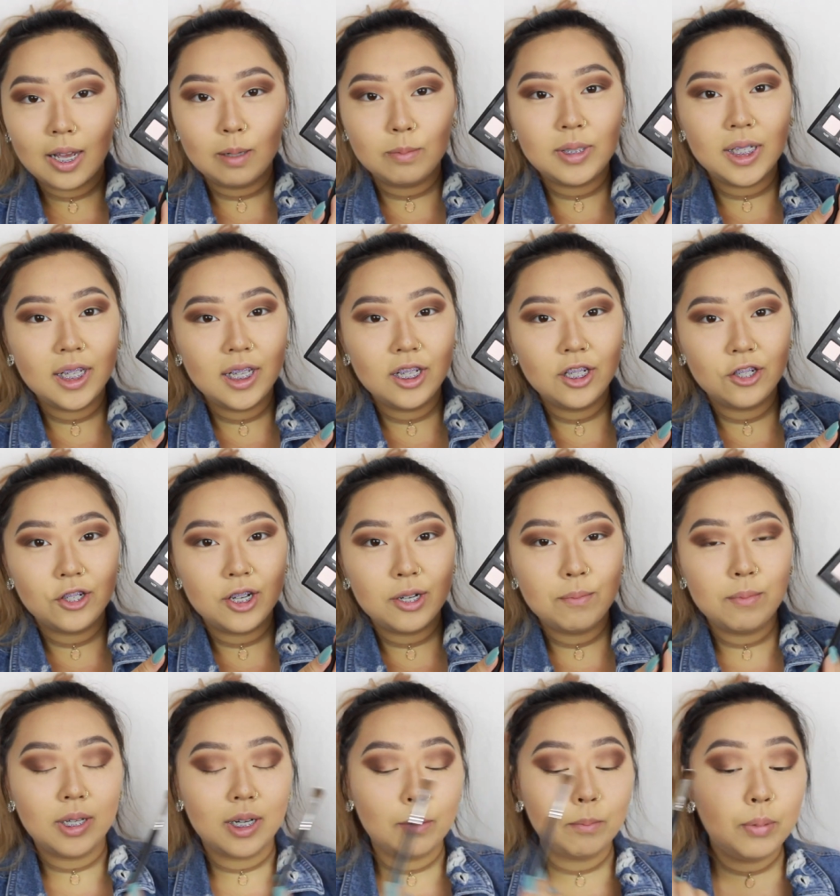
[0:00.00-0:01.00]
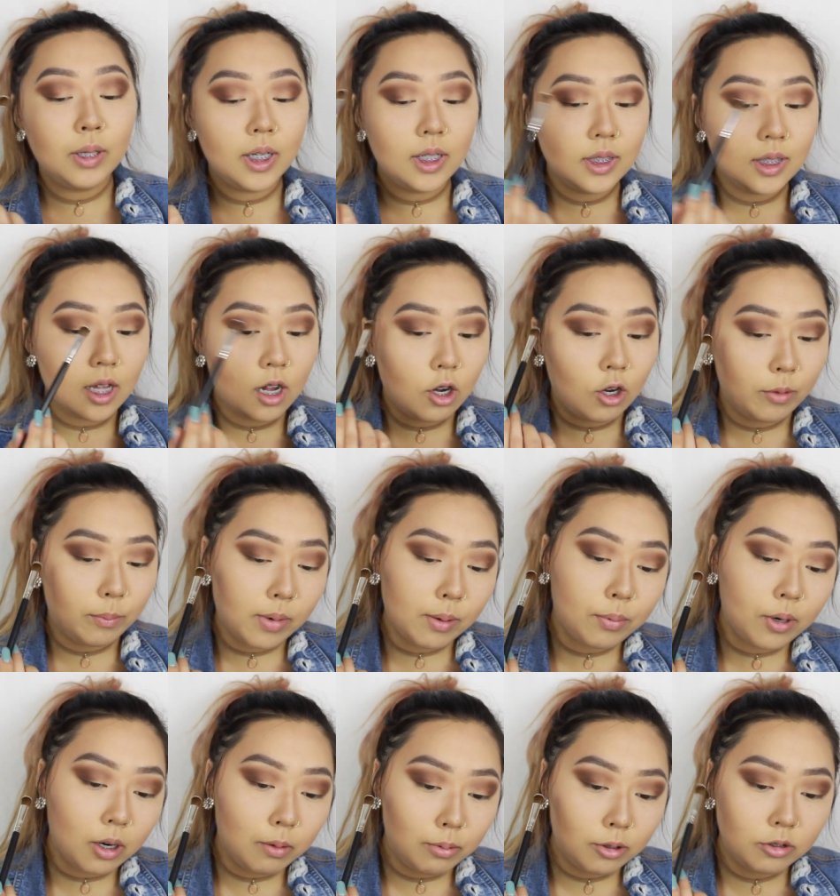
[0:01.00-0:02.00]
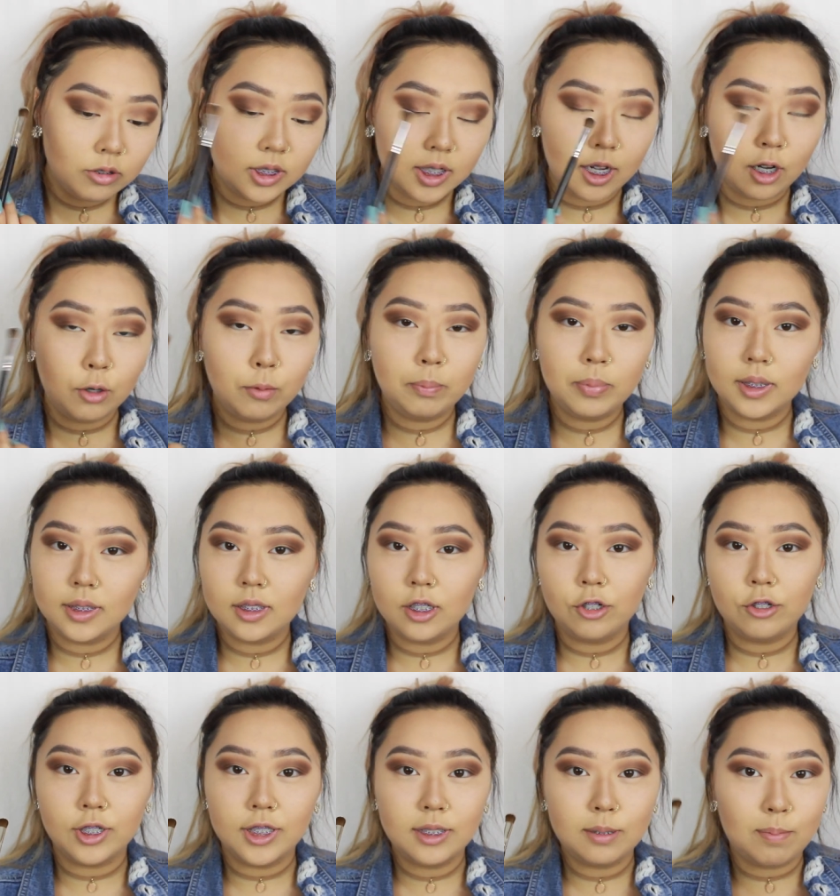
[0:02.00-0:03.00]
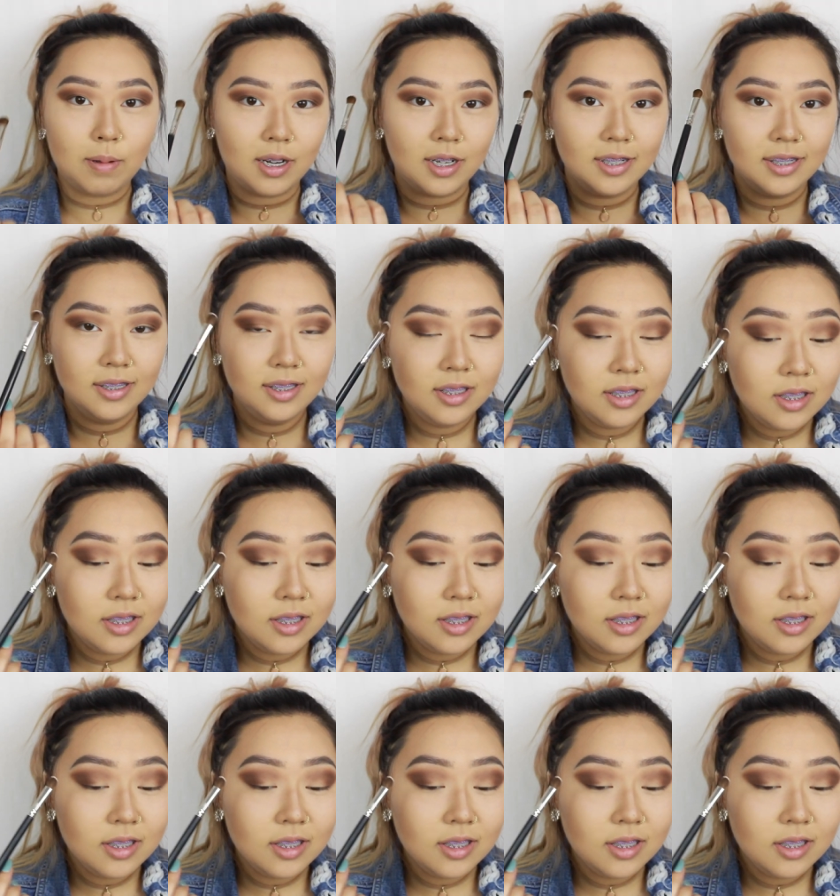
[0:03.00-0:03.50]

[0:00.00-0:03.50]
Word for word: I'm taking cream and I'm putting that on my brow bone to help blend the crease better.